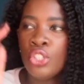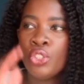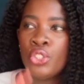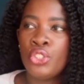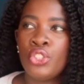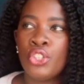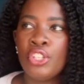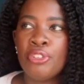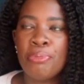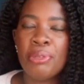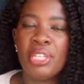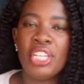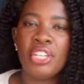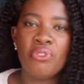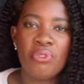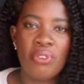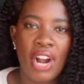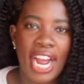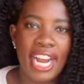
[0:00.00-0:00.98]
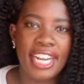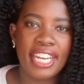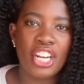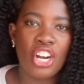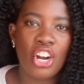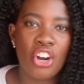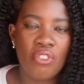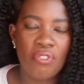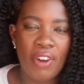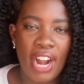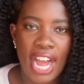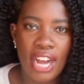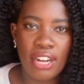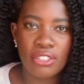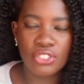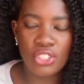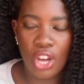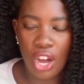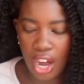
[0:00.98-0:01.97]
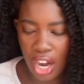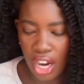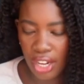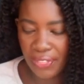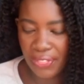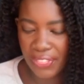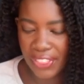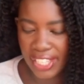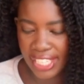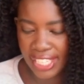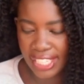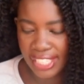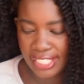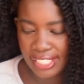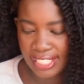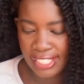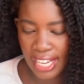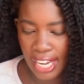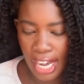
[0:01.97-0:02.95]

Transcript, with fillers: should be riding around on these.